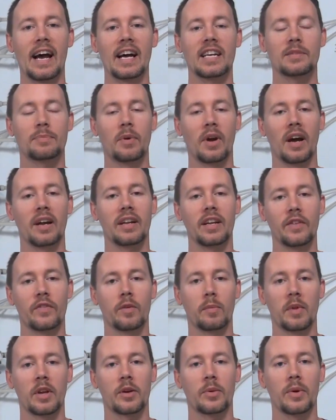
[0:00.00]
guys, Brian here
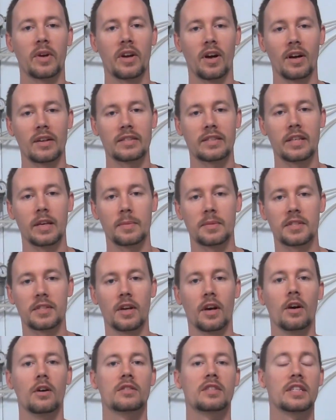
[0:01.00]
from Liquid Concepts.
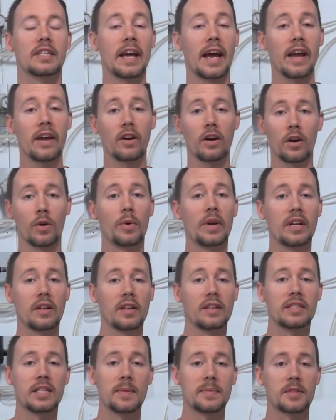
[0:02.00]
So today on our
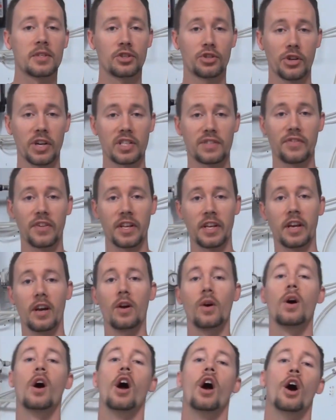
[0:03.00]
weekly tips and tricks
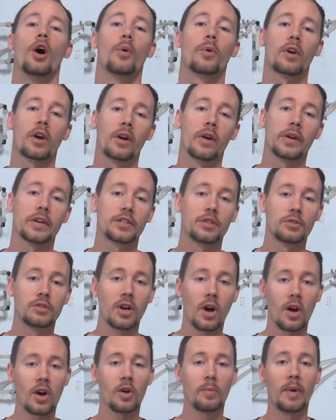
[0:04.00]
video, we're going to
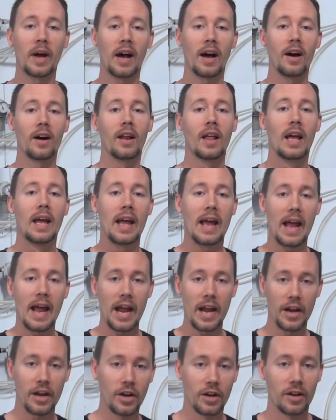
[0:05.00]
talk about
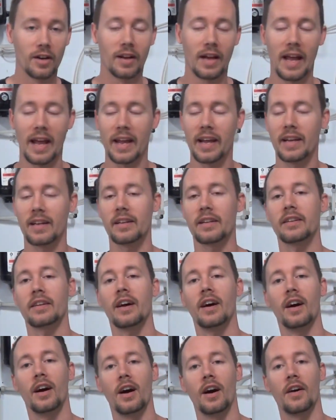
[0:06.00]
air and
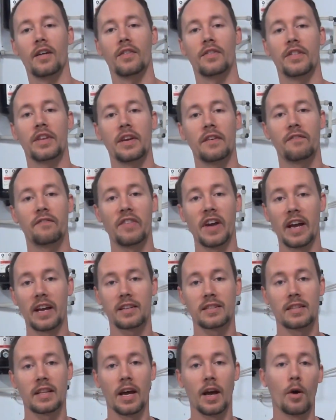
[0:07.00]
the
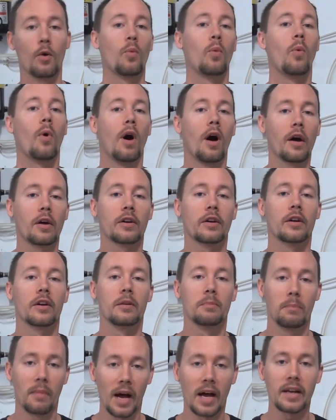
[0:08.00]
effects that
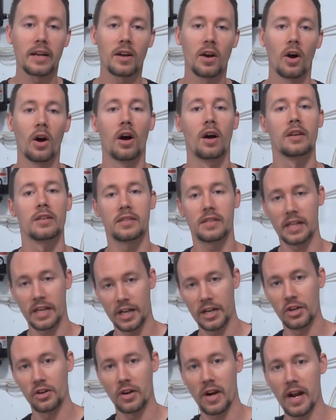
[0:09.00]
water might cause
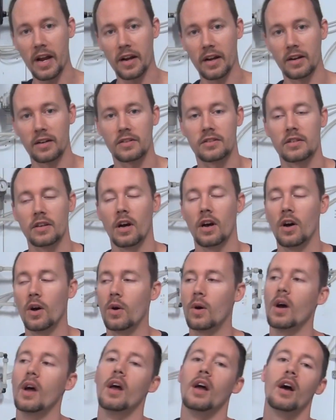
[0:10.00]
in your air.
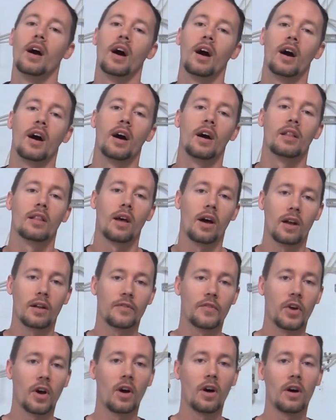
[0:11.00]
So a lot
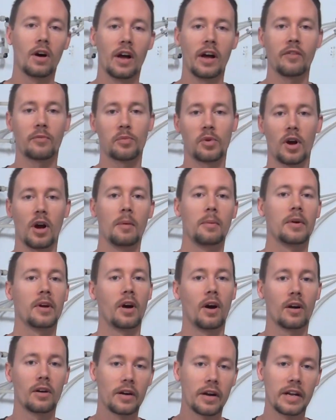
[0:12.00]
of y'all have probably
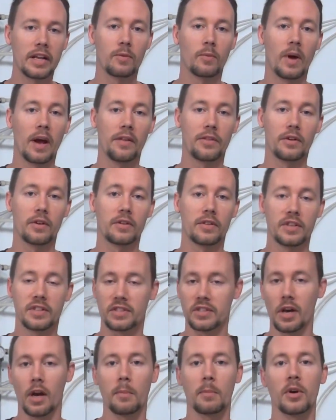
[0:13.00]
already weathered the
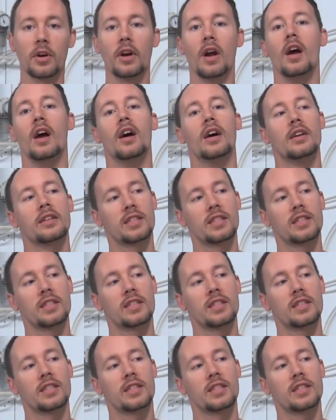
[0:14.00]
summer.